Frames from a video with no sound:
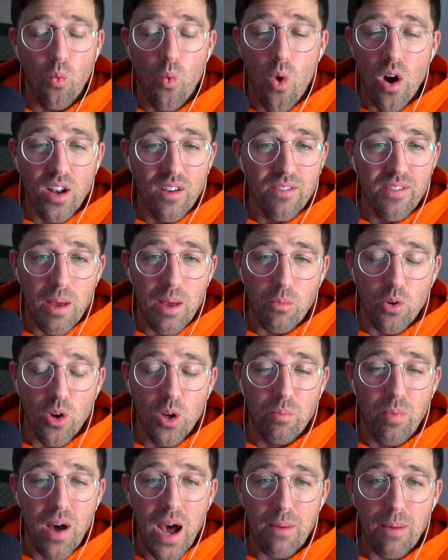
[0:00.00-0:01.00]
one of them
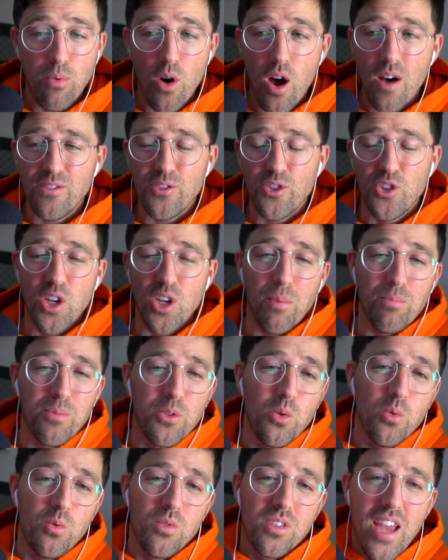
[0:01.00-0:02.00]
could pop off, jump
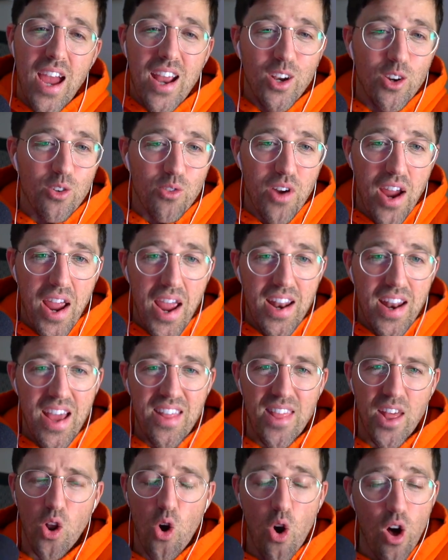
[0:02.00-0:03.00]
you 10 grand, and
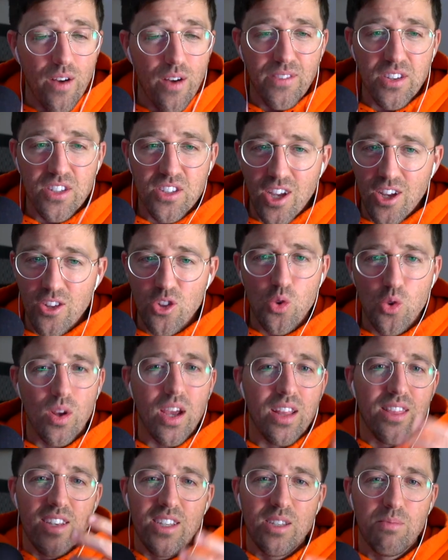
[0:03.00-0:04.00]
then all of a sudden you get
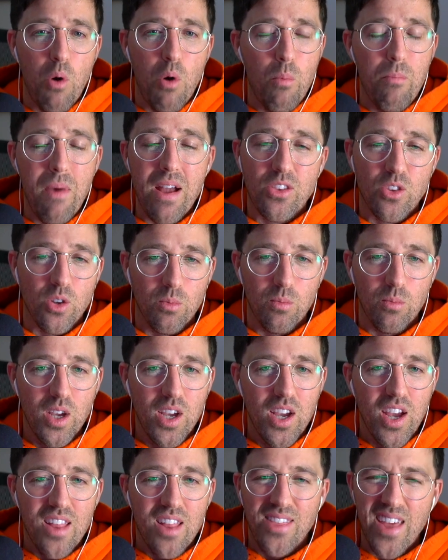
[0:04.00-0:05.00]
this momentum
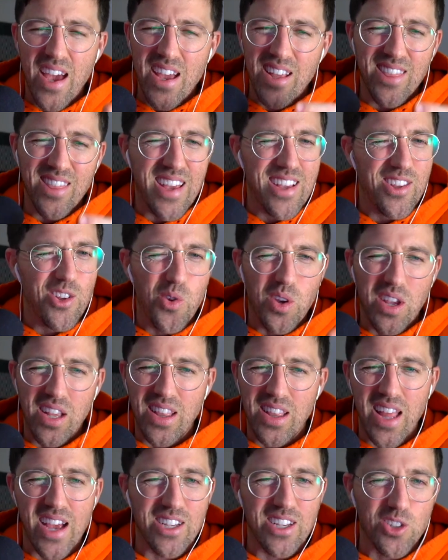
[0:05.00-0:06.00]
that then you can
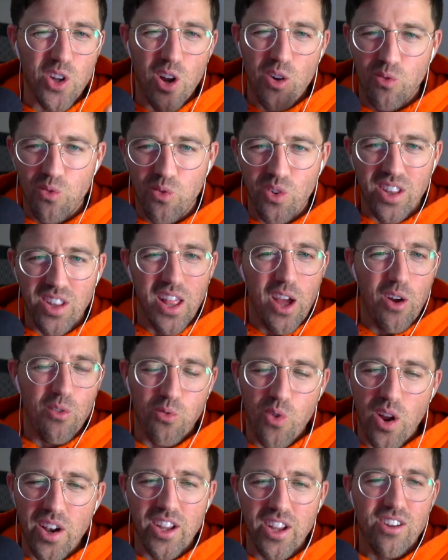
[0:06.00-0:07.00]
like start
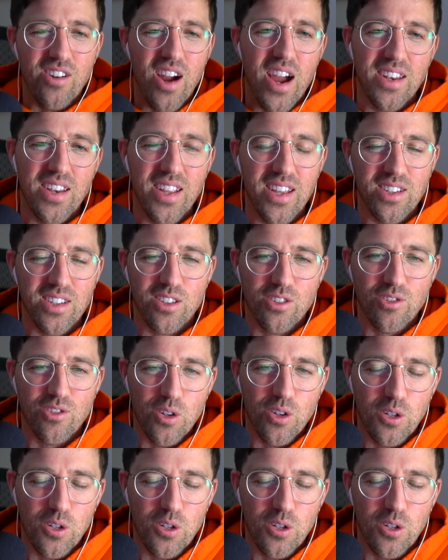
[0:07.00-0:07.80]
running your ideas through.